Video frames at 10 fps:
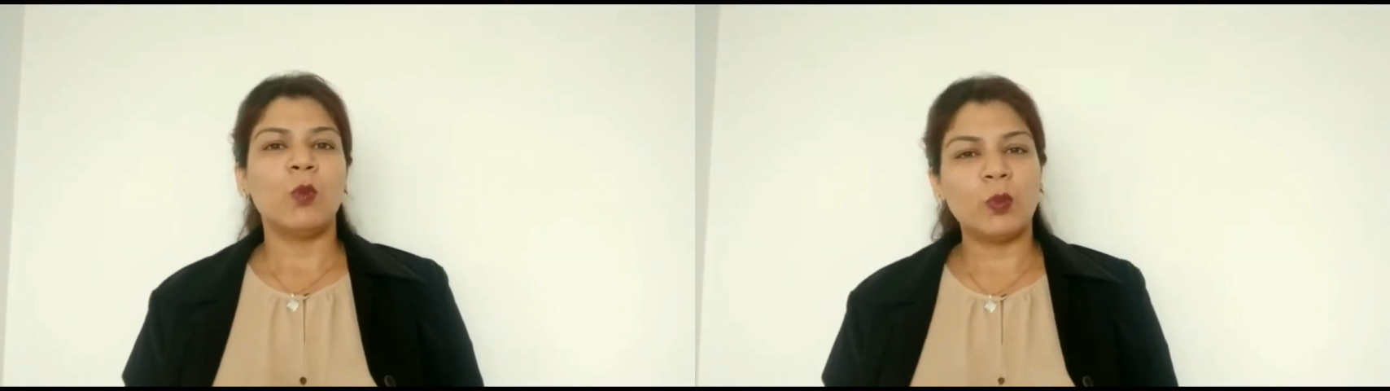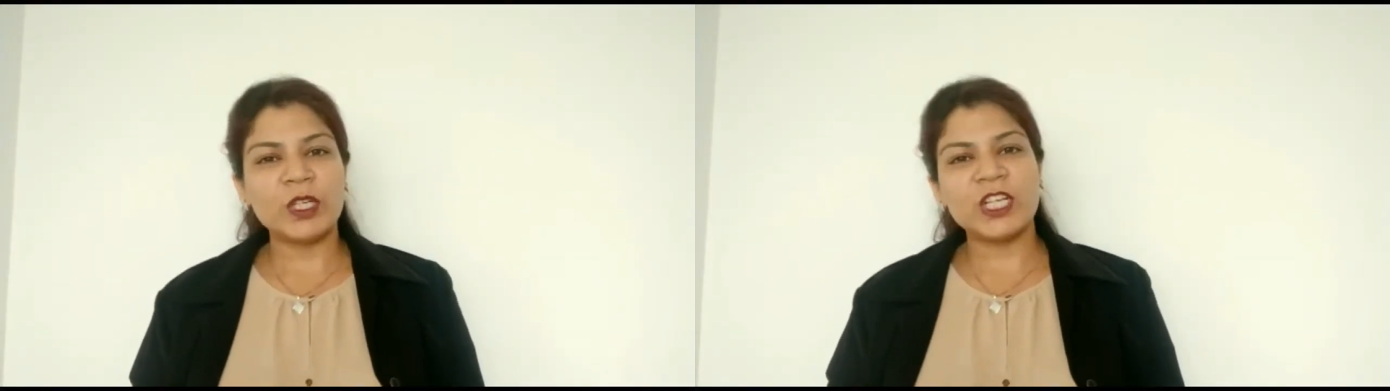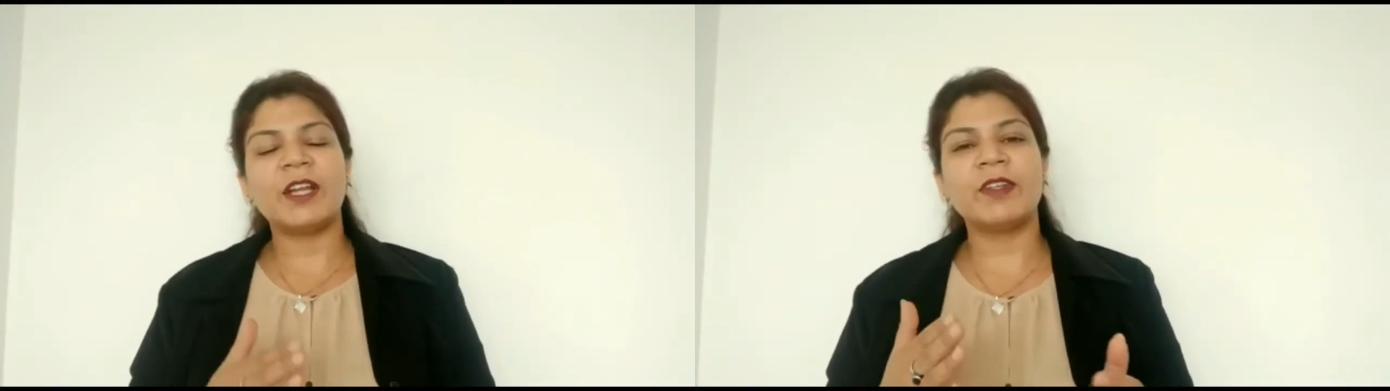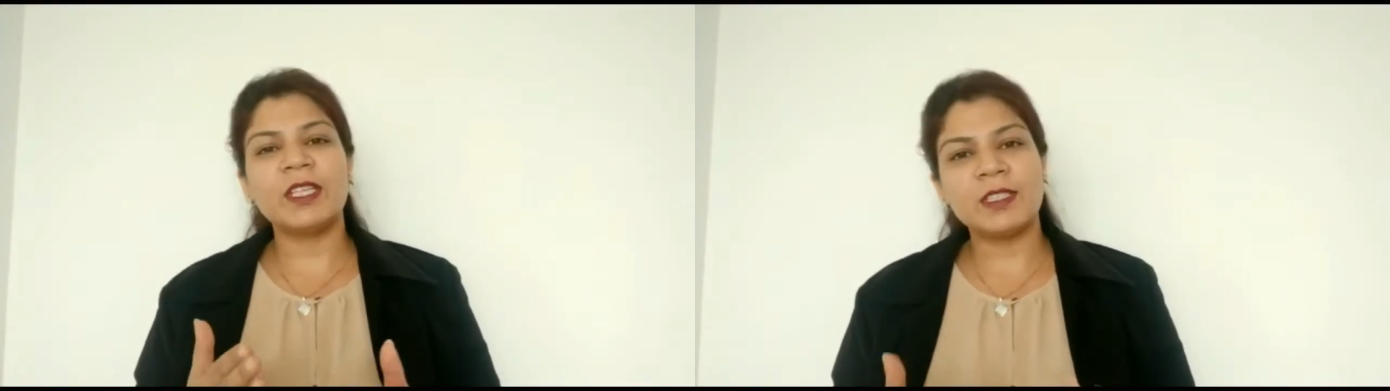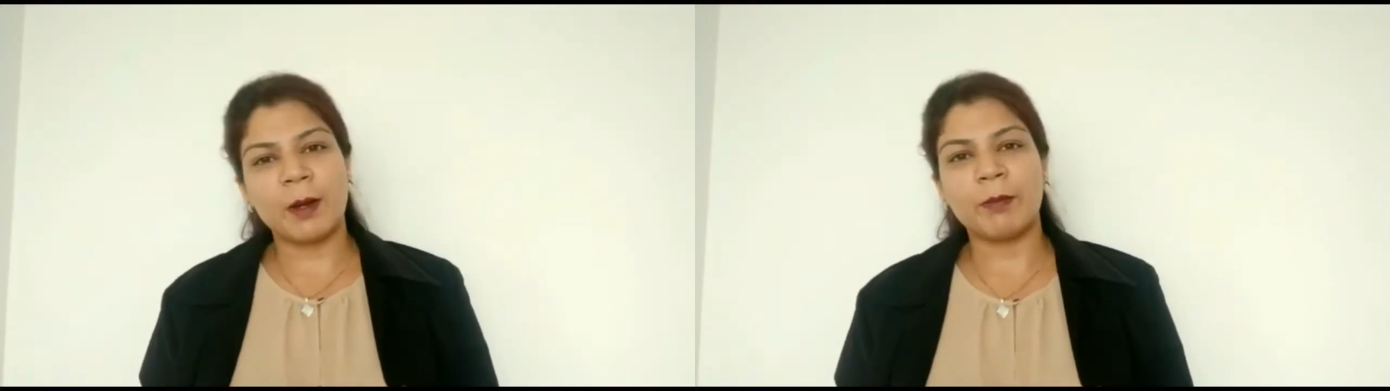which are
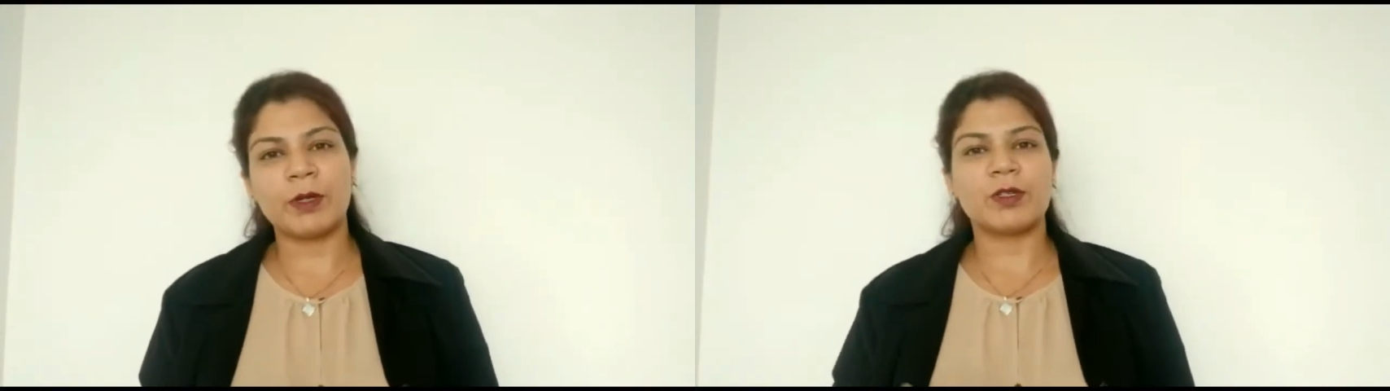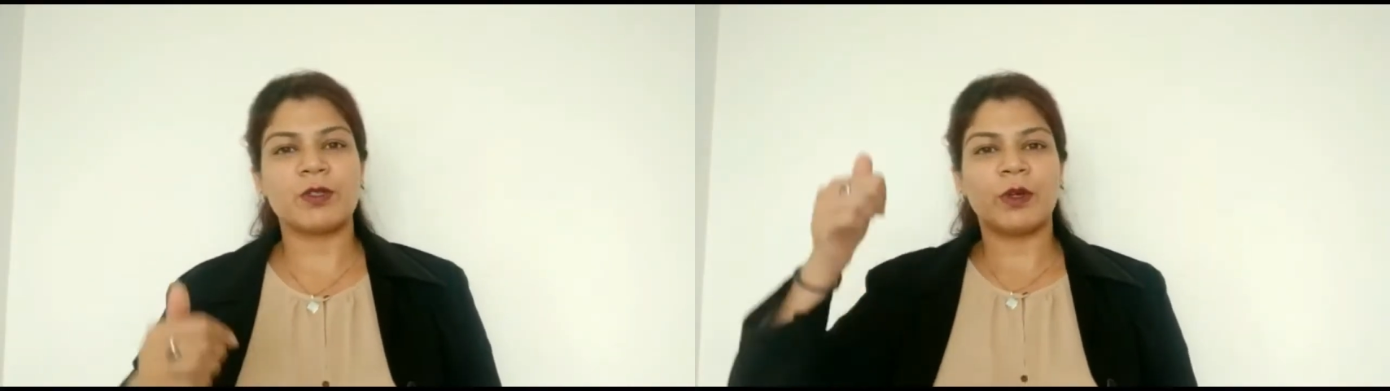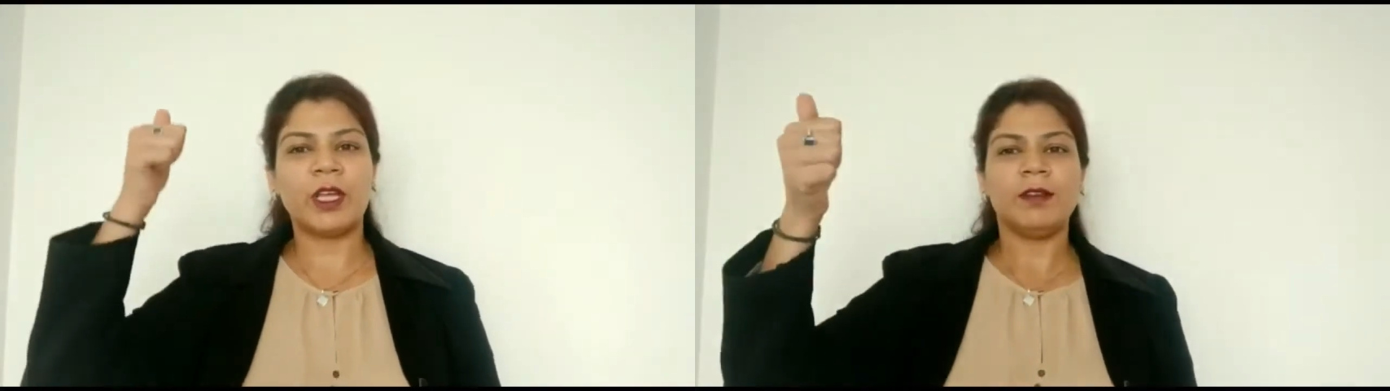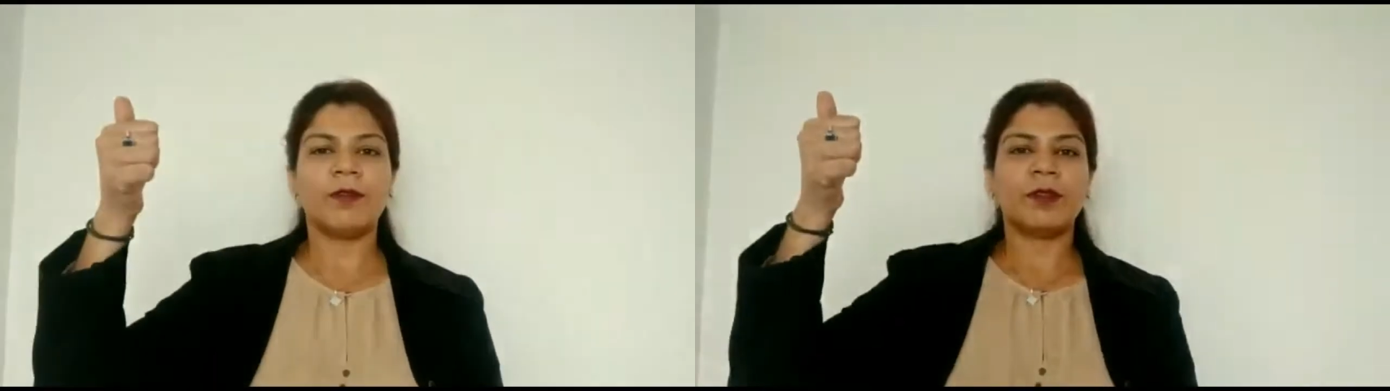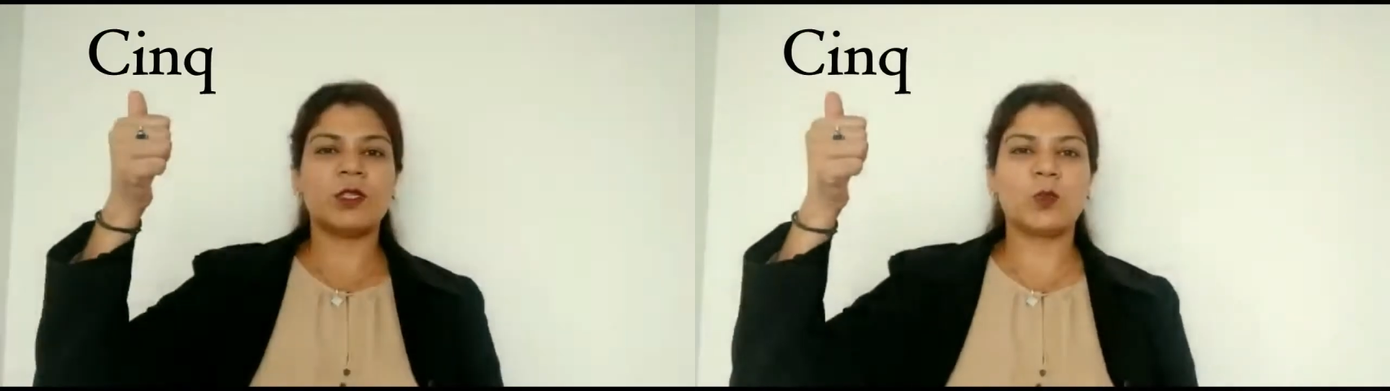these numbers. Okay.
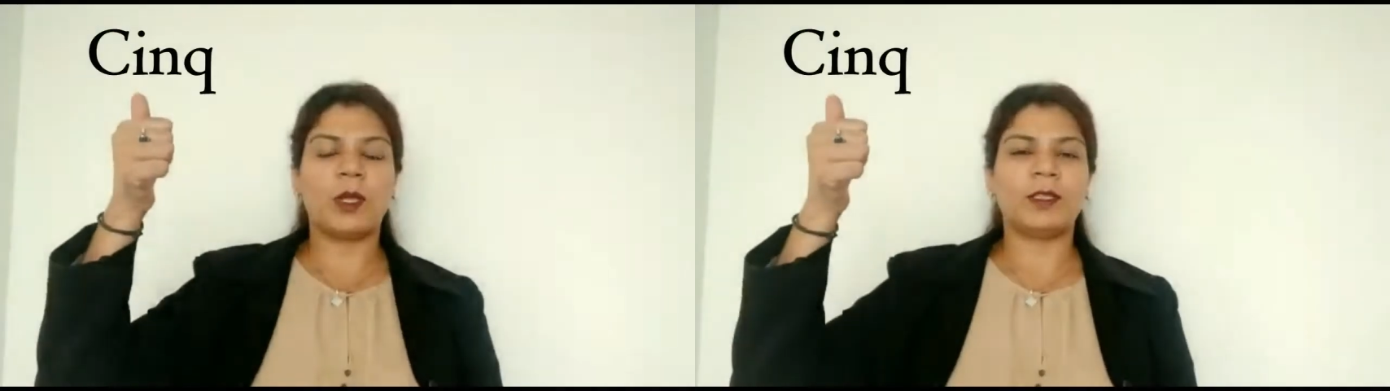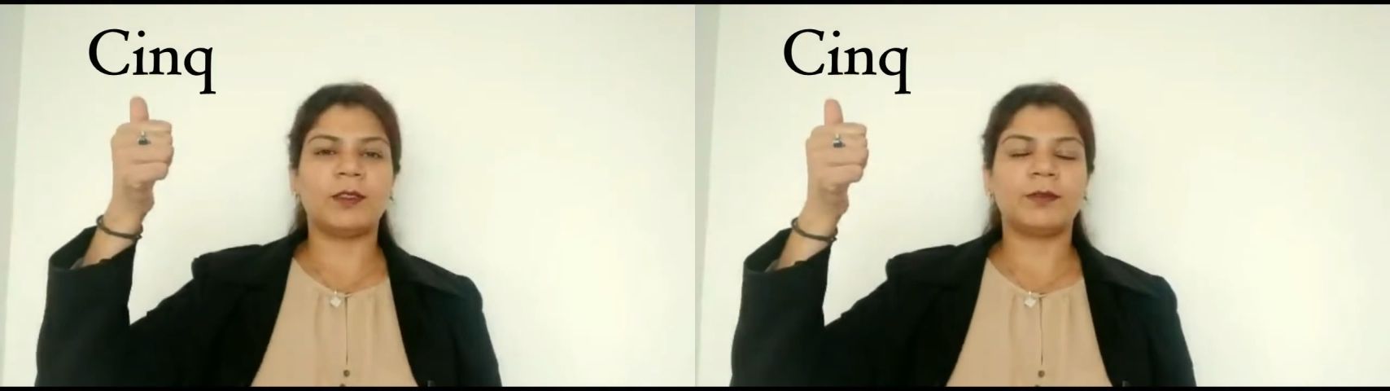This one.